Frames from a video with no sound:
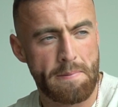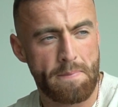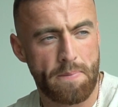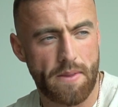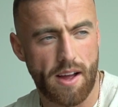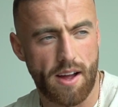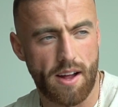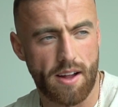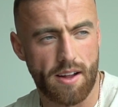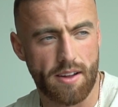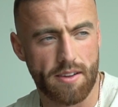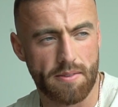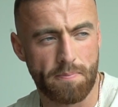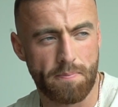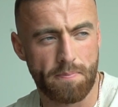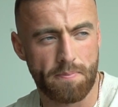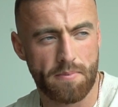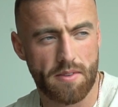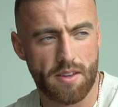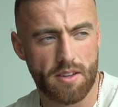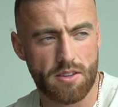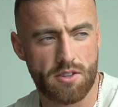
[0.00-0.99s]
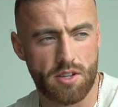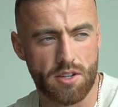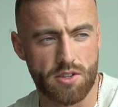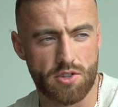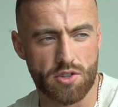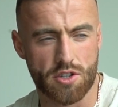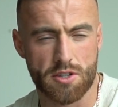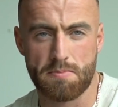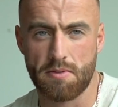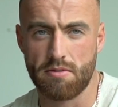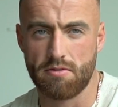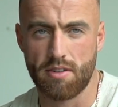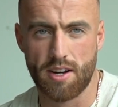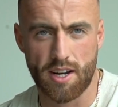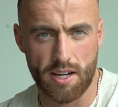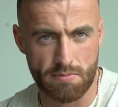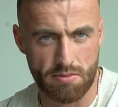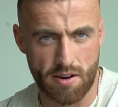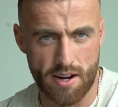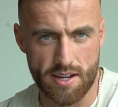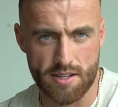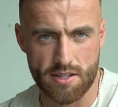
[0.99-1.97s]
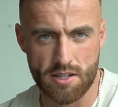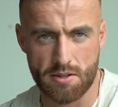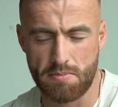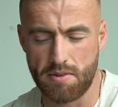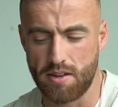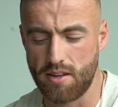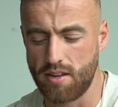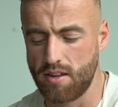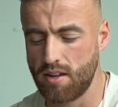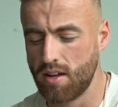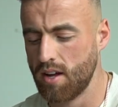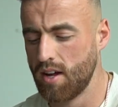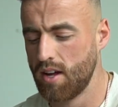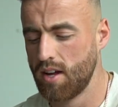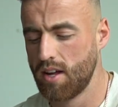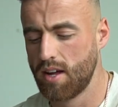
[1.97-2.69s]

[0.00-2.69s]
and to just be really present, be